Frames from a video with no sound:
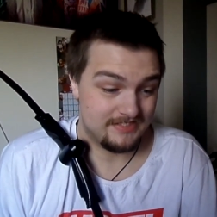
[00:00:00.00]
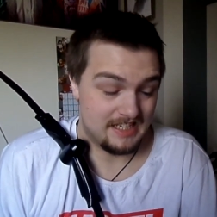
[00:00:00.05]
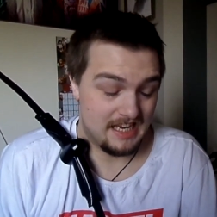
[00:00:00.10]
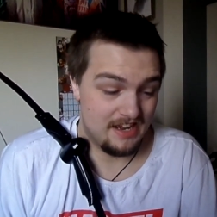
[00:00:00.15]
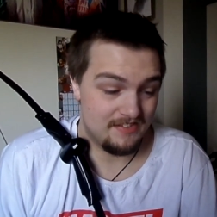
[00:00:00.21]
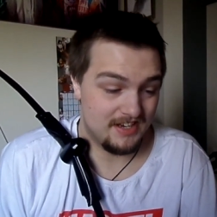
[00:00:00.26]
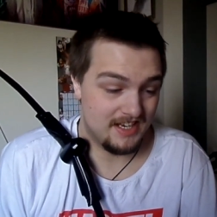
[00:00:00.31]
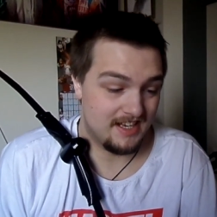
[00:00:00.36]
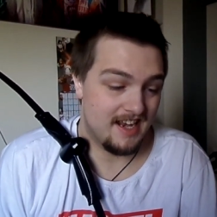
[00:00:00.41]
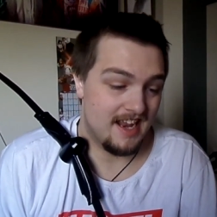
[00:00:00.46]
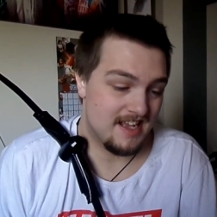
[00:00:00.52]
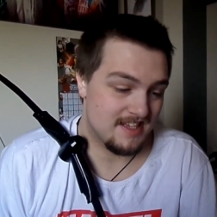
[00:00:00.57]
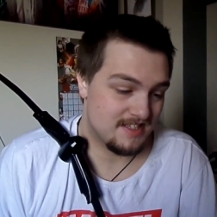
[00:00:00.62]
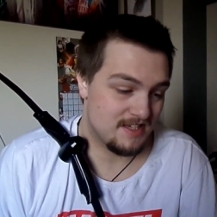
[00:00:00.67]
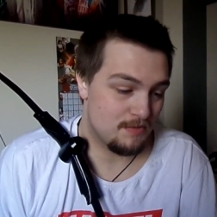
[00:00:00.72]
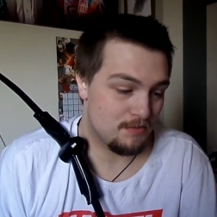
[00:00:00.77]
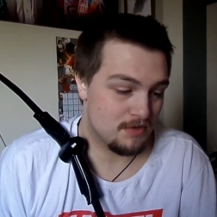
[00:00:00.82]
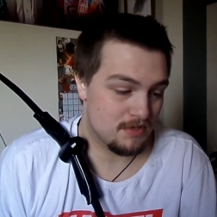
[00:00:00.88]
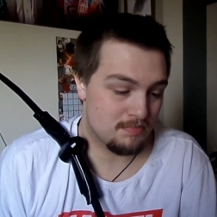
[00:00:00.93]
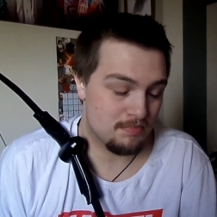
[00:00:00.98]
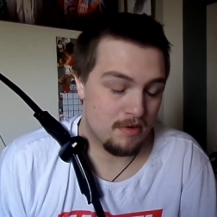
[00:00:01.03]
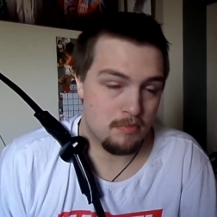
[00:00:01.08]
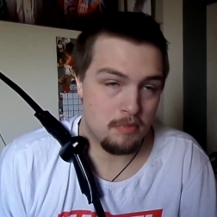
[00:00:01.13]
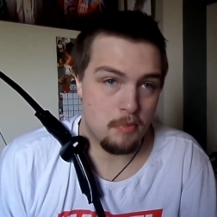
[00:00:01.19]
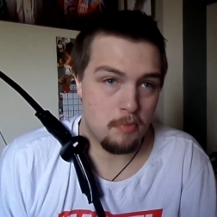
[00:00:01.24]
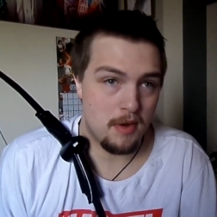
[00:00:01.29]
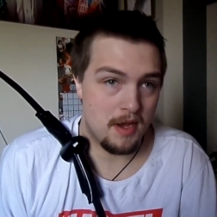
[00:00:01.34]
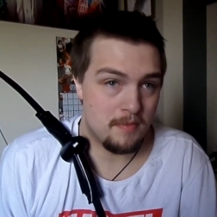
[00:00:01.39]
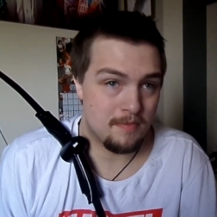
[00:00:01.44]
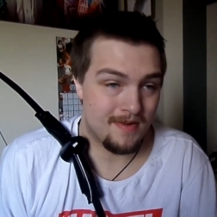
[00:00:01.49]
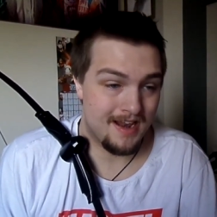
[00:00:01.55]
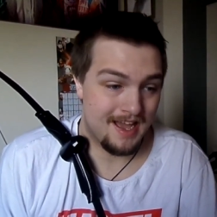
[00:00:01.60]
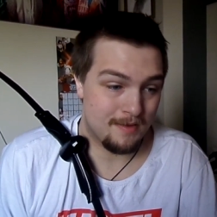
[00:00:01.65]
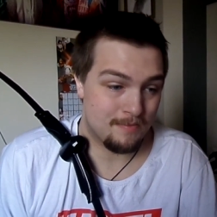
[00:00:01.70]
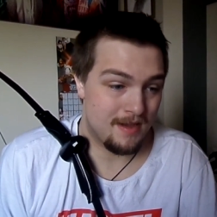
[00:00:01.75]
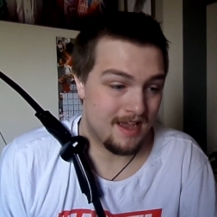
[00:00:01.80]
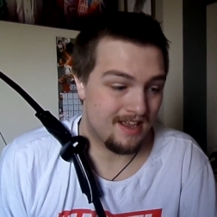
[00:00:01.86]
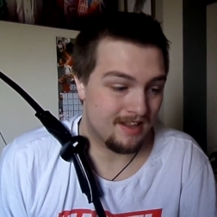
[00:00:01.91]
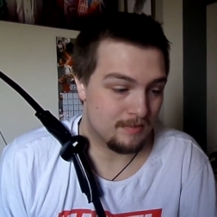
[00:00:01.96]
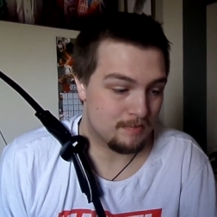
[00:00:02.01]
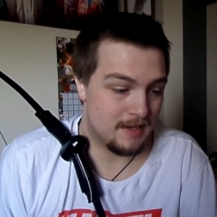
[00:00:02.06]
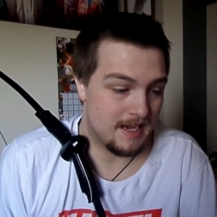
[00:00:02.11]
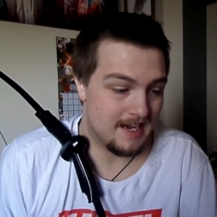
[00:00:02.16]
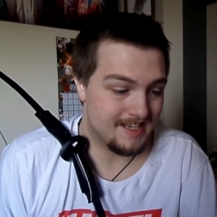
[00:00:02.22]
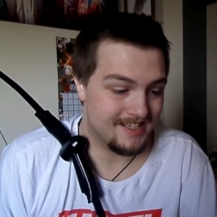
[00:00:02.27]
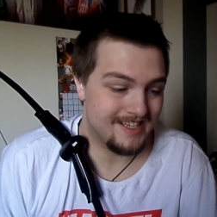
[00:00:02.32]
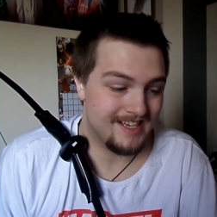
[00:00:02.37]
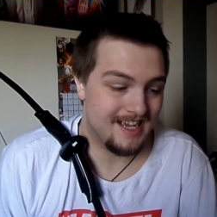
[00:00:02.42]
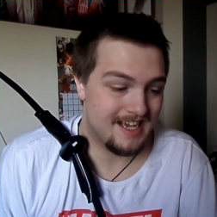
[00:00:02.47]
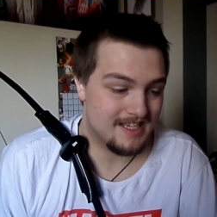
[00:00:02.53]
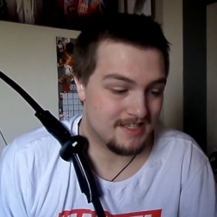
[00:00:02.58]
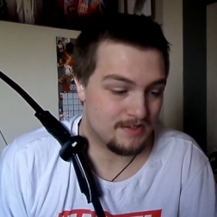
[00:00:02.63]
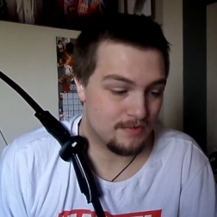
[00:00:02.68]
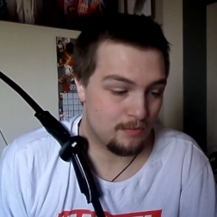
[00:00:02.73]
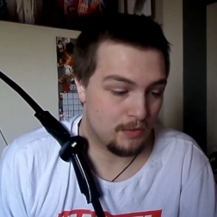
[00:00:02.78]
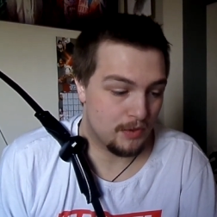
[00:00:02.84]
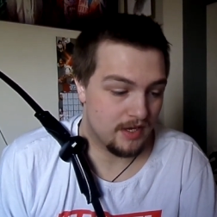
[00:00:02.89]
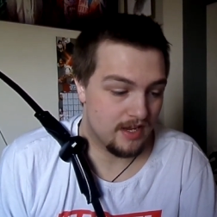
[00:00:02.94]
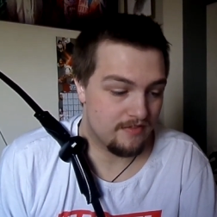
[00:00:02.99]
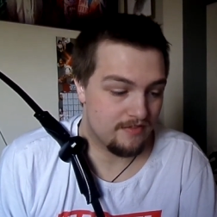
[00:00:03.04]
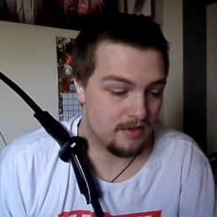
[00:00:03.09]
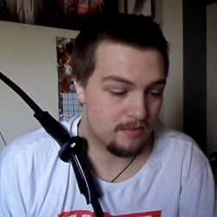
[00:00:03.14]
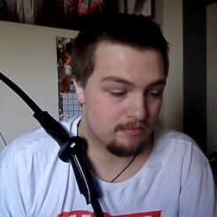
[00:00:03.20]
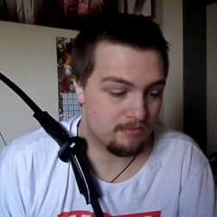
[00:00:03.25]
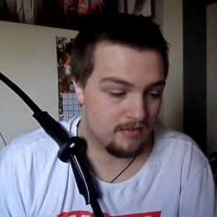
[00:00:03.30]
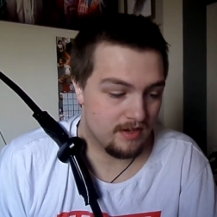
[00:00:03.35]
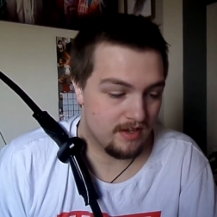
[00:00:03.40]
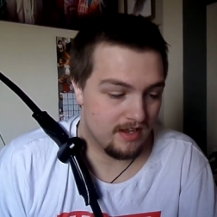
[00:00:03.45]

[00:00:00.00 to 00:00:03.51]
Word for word: I mean, yes, he was probably blackmailed by Diaz and whatever.